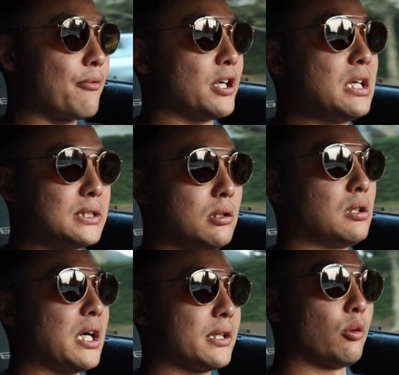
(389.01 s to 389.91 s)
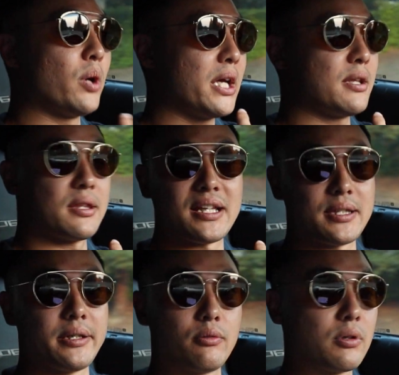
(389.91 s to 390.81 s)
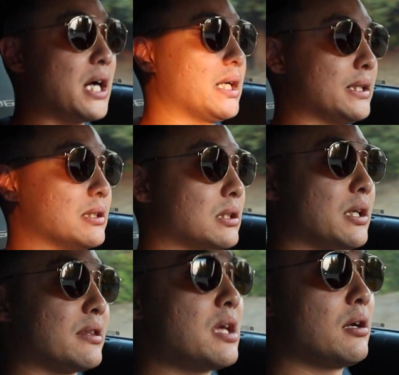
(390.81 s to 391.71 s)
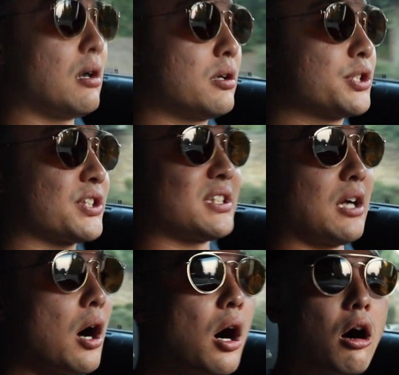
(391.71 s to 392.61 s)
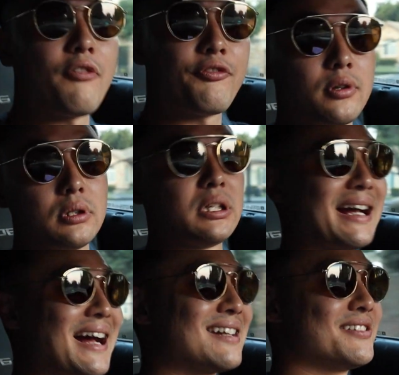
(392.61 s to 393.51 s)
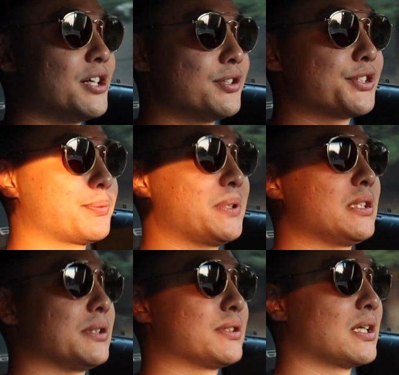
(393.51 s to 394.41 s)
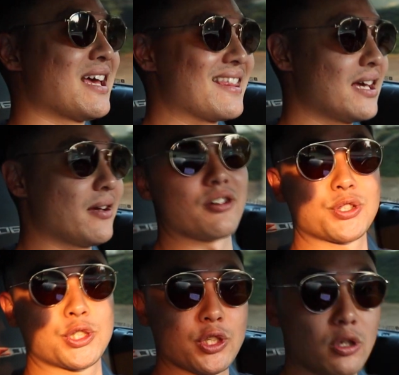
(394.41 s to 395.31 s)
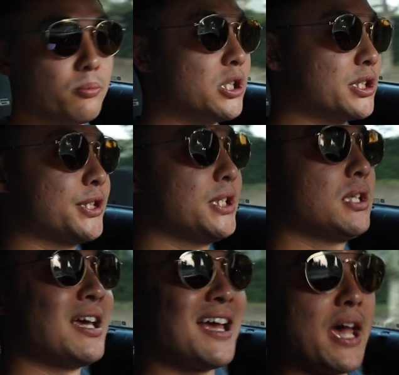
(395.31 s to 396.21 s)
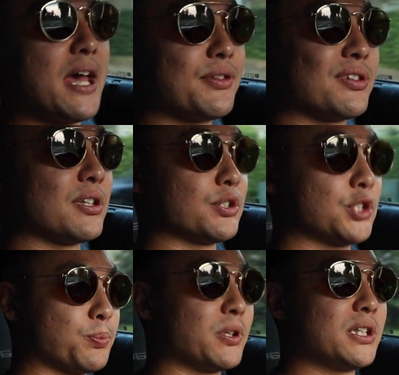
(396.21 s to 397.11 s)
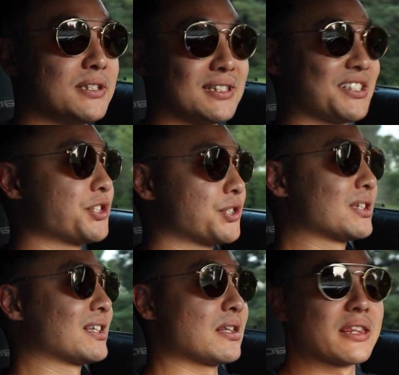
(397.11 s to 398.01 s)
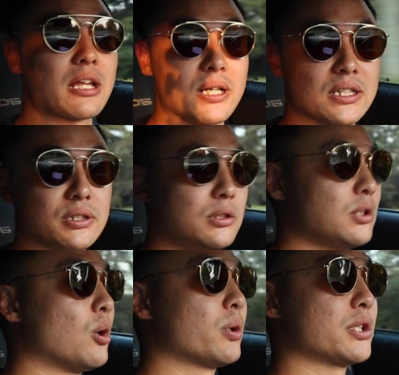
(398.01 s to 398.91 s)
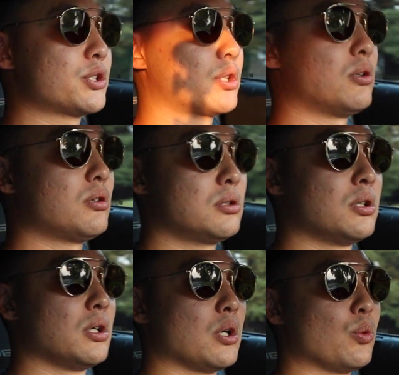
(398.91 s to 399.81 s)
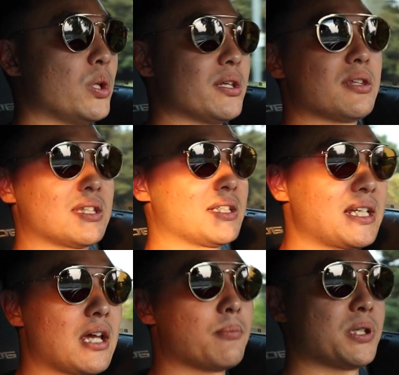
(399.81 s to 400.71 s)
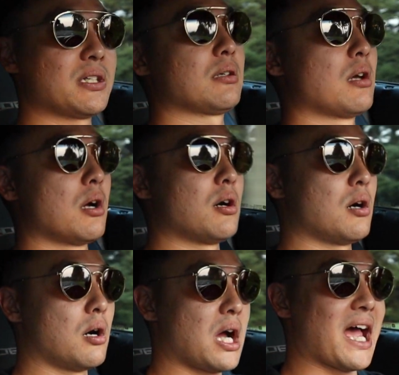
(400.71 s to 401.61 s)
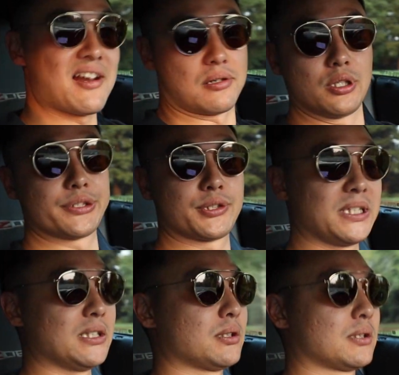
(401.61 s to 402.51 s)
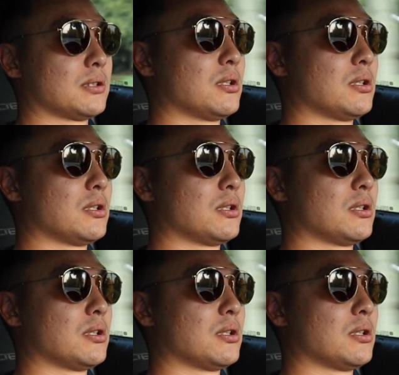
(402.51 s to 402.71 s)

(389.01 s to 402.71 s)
I really don't like the way that they ride. They are just awful at low speeds. They are so mushy, and the springs just, there is no control with the damping at low speeds.